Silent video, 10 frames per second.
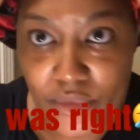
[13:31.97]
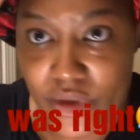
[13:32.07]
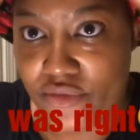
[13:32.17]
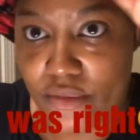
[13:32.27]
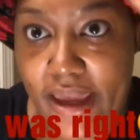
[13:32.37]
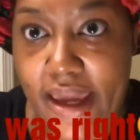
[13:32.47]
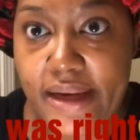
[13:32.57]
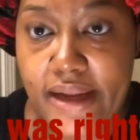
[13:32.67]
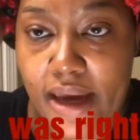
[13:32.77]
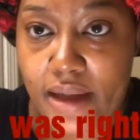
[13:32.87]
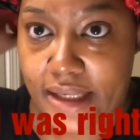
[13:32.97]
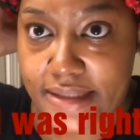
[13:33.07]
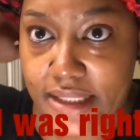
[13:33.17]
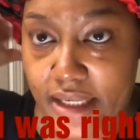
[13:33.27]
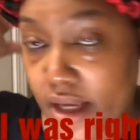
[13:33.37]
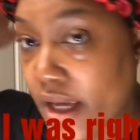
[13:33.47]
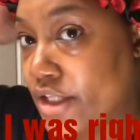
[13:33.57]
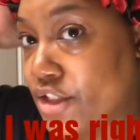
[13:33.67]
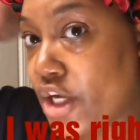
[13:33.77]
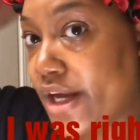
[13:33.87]
I'm ready for bed now. Like I said,
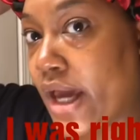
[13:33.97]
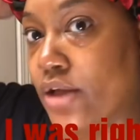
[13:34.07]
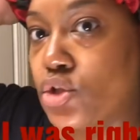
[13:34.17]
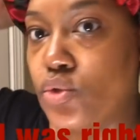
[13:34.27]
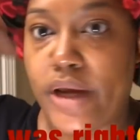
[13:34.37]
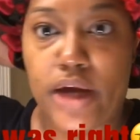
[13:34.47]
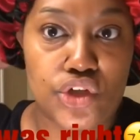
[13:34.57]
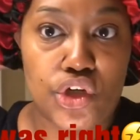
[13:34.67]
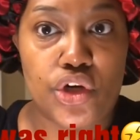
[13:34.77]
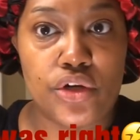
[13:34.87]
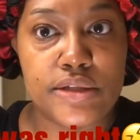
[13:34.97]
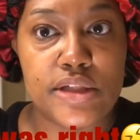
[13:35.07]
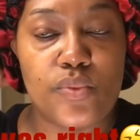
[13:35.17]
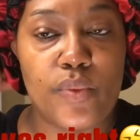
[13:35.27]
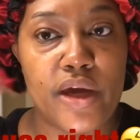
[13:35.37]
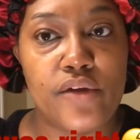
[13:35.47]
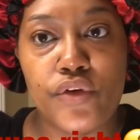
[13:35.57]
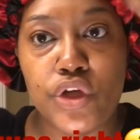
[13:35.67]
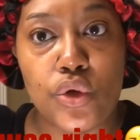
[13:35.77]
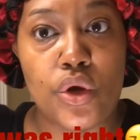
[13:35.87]
check out Two Natural Girls as well
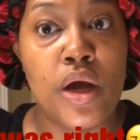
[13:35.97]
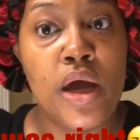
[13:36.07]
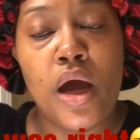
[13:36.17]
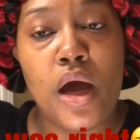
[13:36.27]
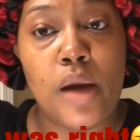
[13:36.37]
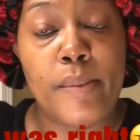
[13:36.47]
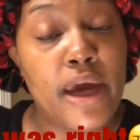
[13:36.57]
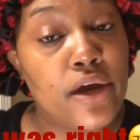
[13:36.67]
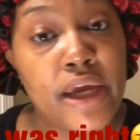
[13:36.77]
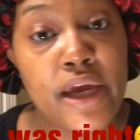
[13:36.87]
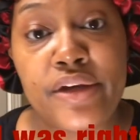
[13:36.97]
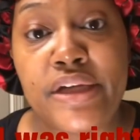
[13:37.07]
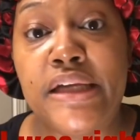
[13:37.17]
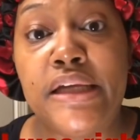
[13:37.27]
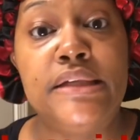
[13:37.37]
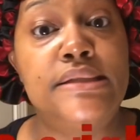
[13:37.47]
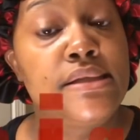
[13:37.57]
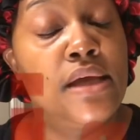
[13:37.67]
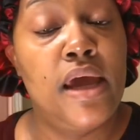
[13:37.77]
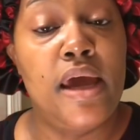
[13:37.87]
for your um, hair care
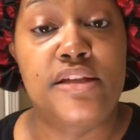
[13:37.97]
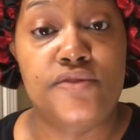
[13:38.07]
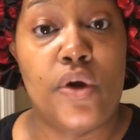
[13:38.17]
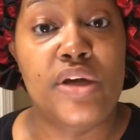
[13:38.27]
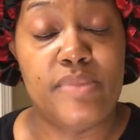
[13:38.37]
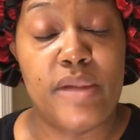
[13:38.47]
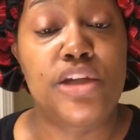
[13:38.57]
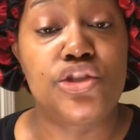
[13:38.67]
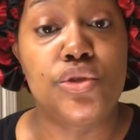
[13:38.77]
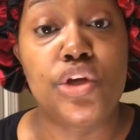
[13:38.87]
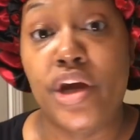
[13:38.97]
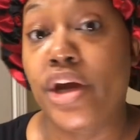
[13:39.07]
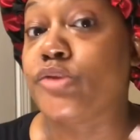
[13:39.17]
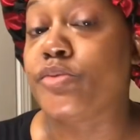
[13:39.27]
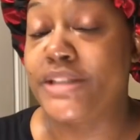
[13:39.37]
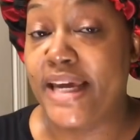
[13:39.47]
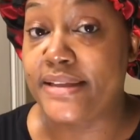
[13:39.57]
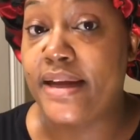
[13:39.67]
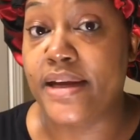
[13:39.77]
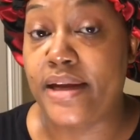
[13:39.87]
needs as far as making sure your hair is
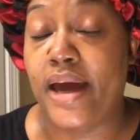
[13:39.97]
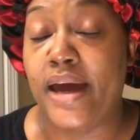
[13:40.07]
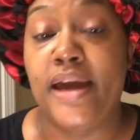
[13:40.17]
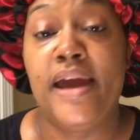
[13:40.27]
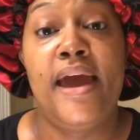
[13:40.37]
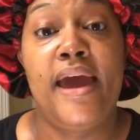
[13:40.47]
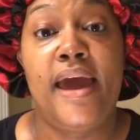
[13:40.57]
protected at night.